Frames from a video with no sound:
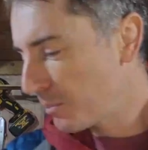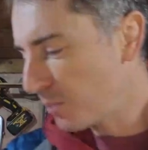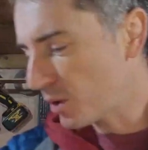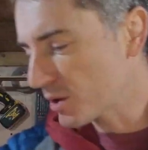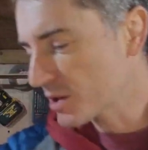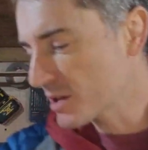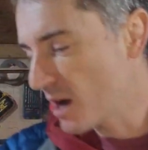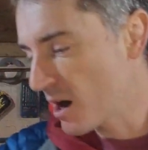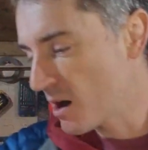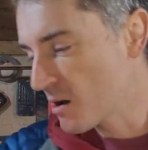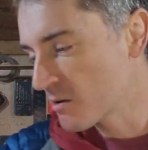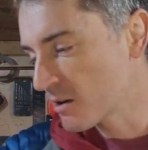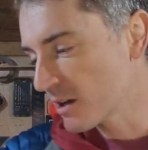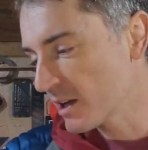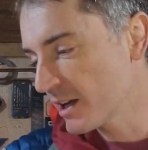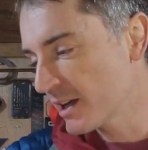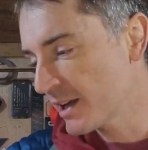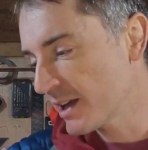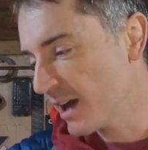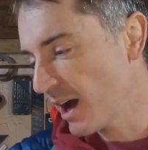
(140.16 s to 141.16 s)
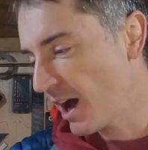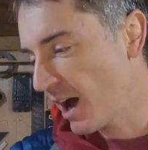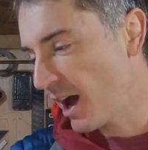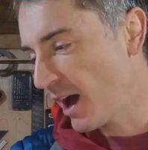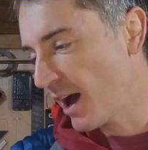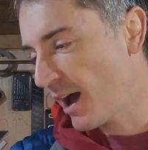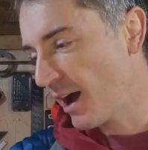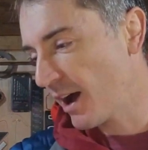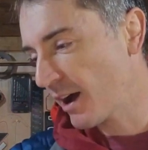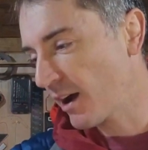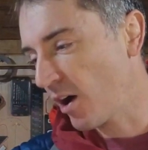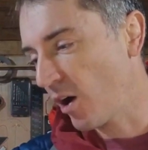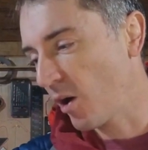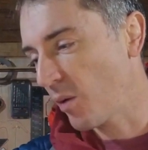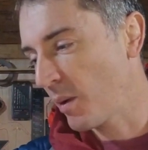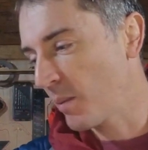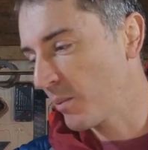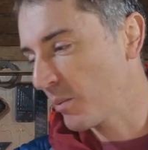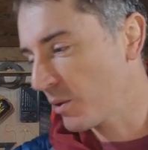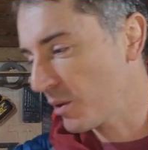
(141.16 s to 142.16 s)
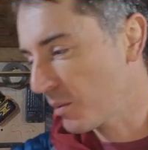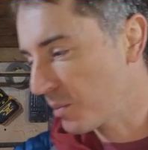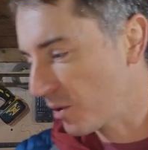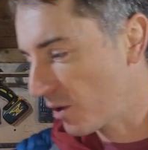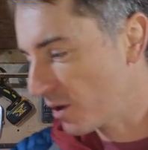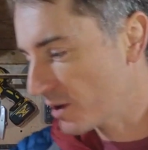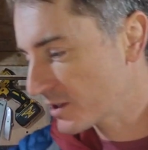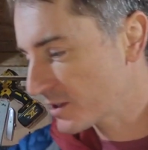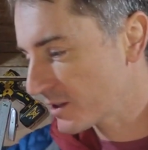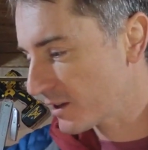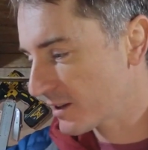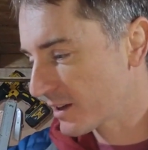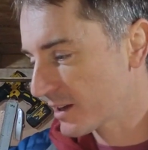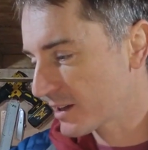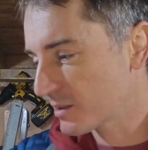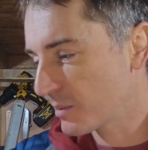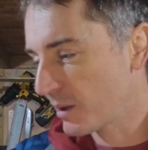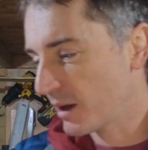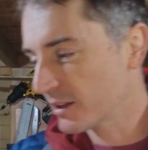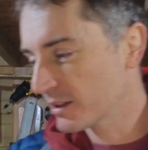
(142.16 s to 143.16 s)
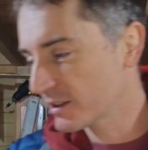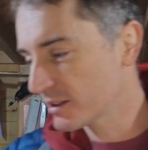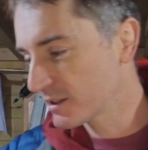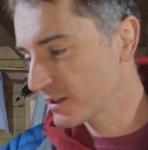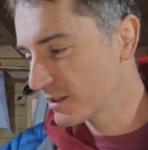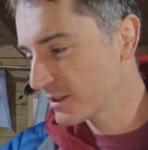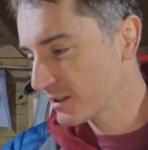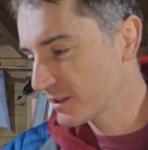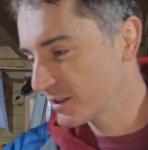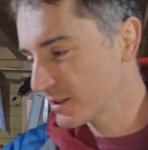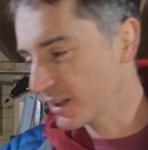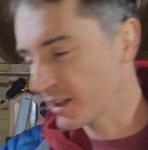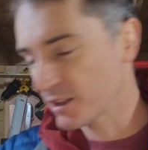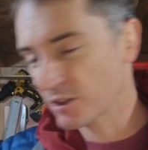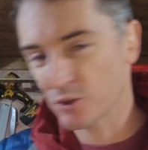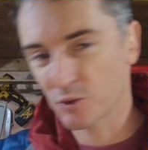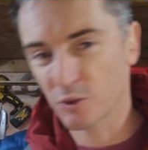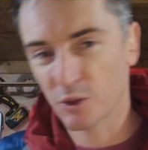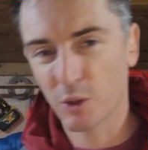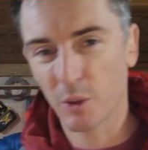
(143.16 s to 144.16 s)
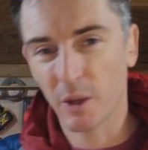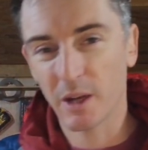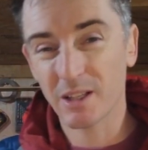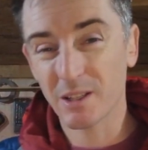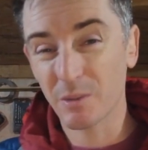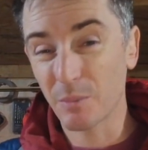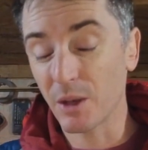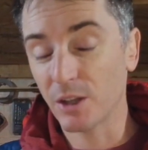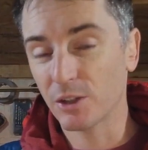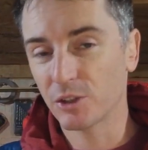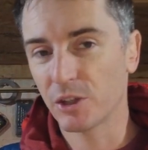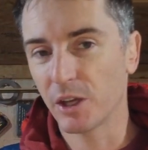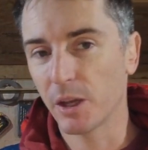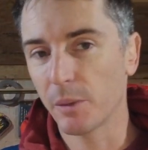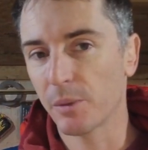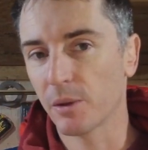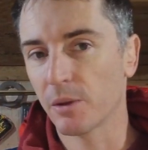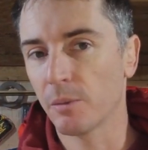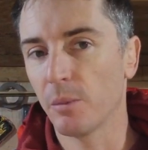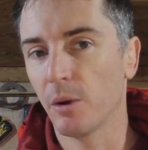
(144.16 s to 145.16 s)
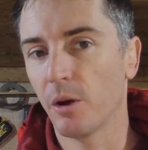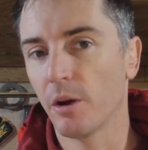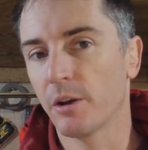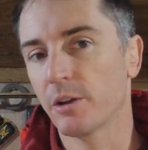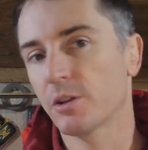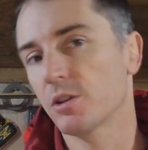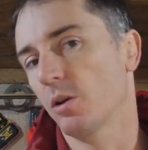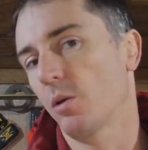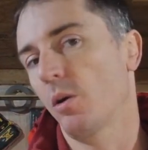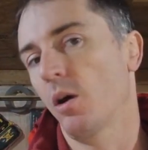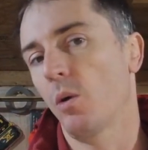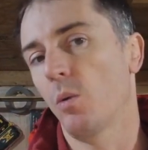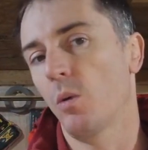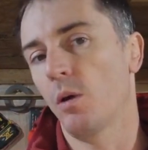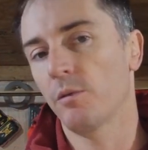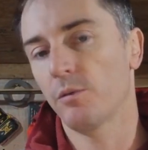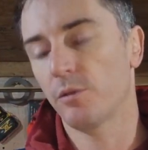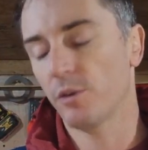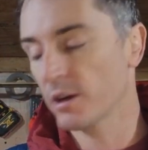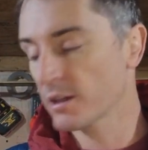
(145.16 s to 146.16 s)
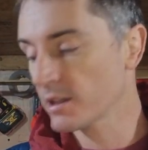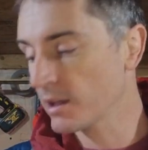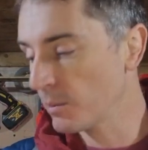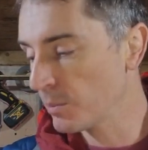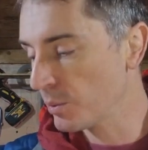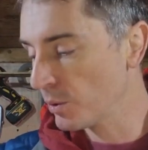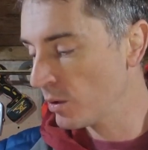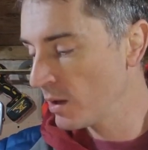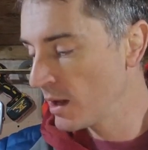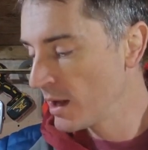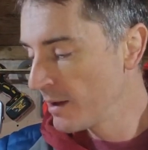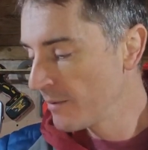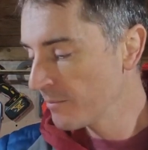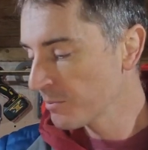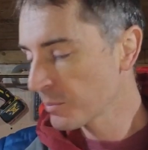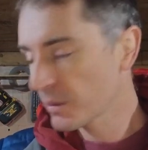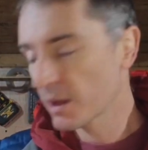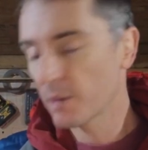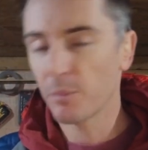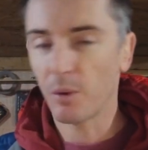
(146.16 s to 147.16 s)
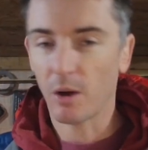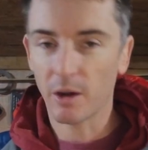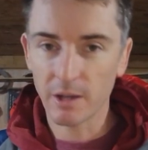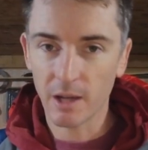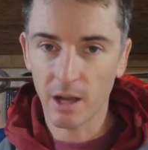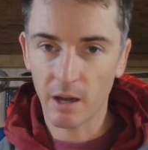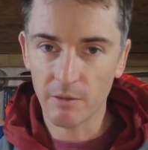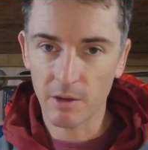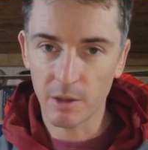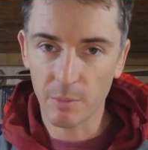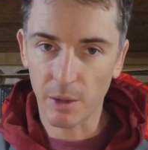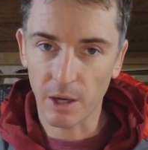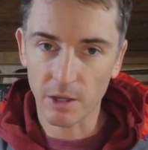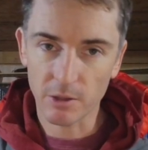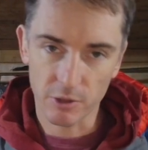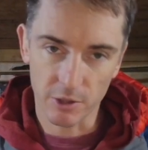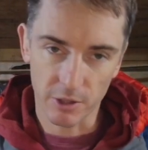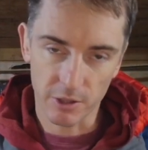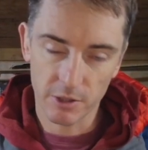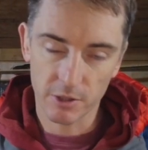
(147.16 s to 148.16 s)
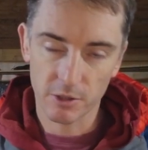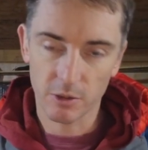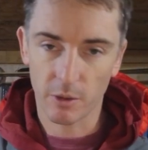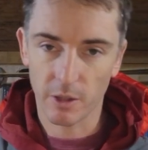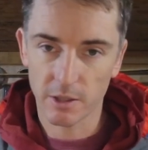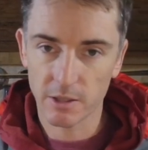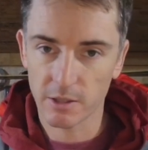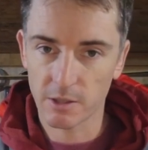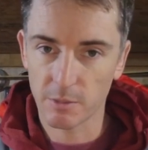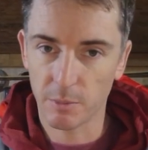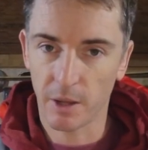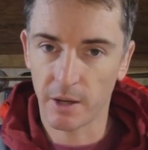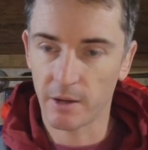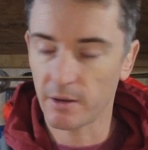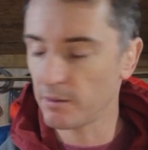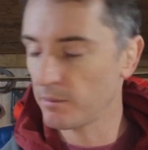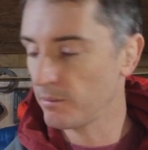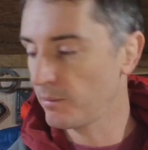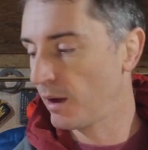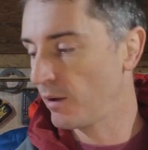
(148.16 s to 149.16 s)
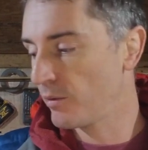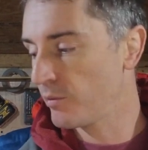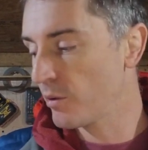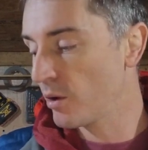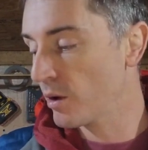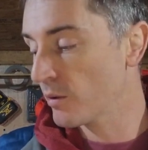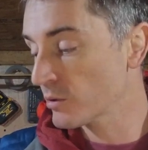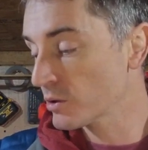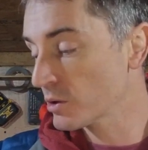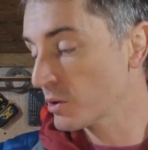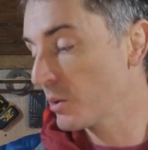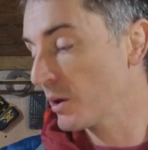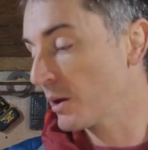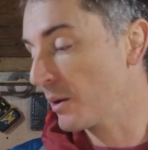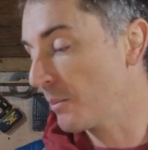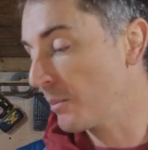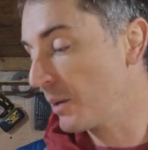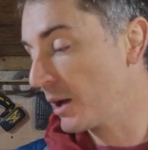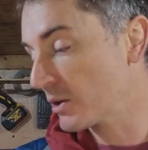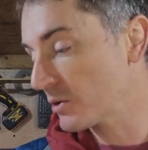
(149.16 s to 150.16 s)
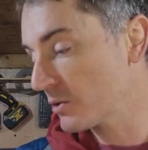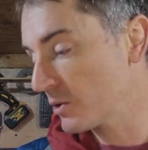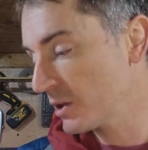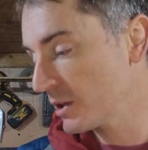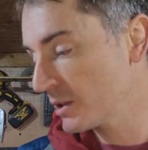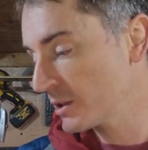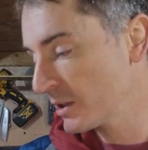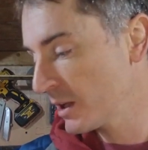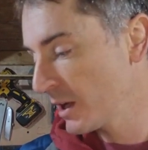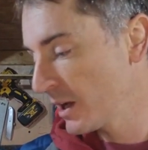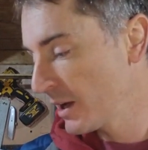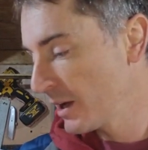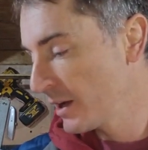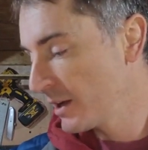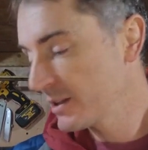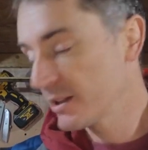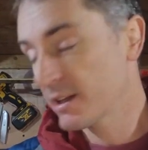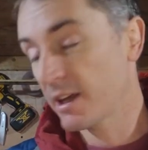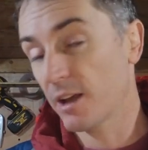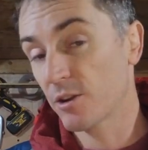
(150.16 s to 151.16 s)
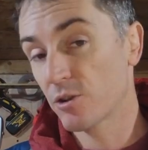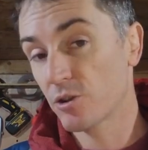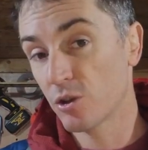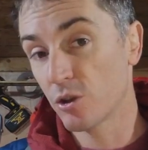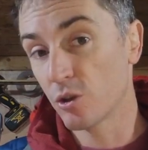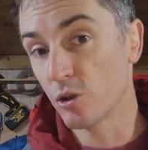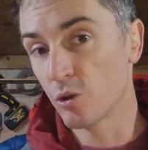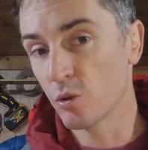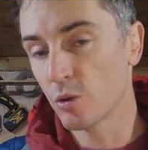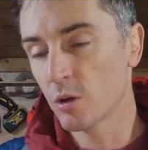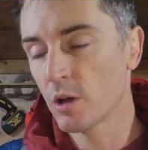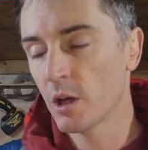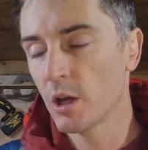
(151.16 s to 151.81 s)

Body only, I can't remember what the price is. I think it's about 600 quid. It's a bit cheaper than buying a 201, for example. But I didn't have any batteries, so I had to spend about 500 quid on batteries to get two.